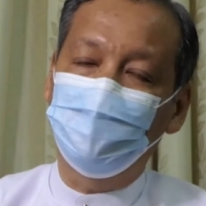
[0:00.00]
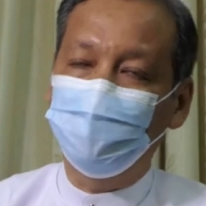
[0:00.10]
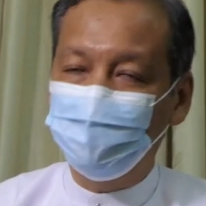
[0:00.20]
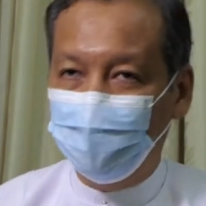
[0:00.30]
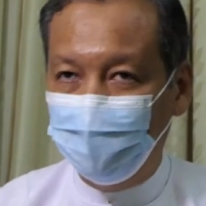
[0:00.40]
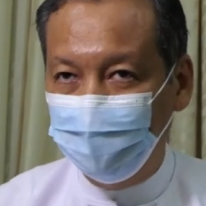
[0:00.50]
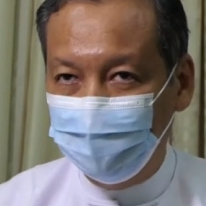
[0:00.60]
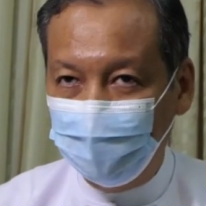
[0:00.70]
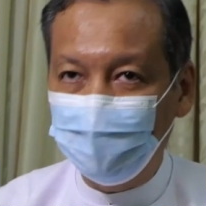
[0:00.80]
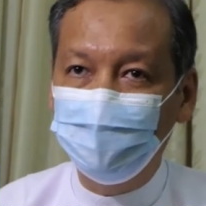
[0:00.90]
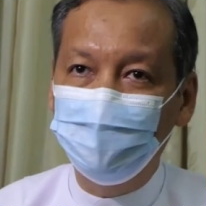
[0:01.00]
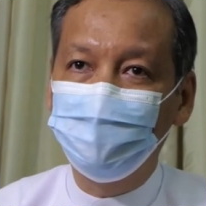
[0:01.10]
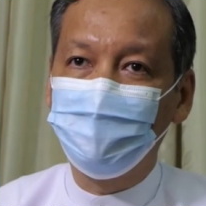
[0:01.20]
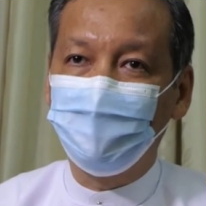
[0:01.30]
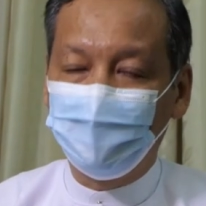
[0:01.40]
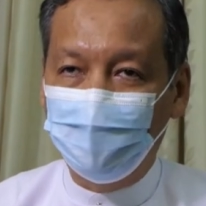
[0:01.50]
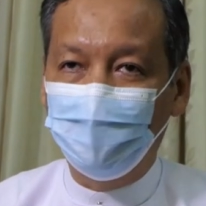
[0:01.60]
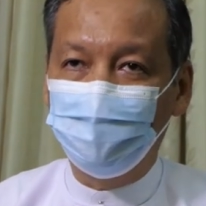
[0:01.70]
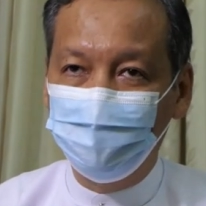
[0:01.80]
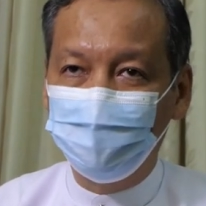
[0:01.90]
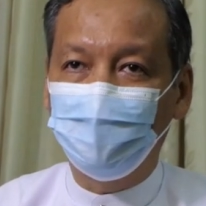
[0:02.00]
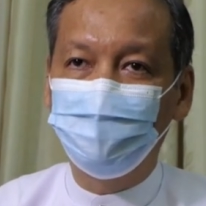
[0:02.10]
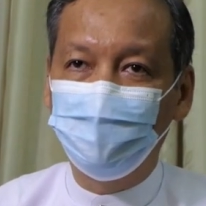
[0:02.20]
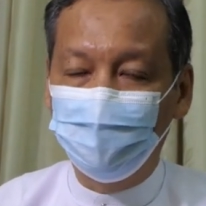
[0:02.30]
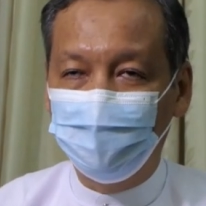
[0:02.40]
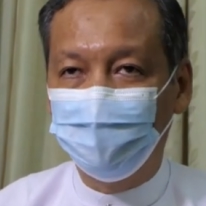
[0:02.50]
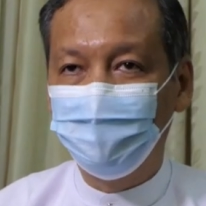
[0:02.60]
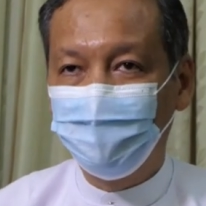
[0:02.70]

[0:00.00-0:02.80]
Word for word: I told her at Takali, Kakusarupion.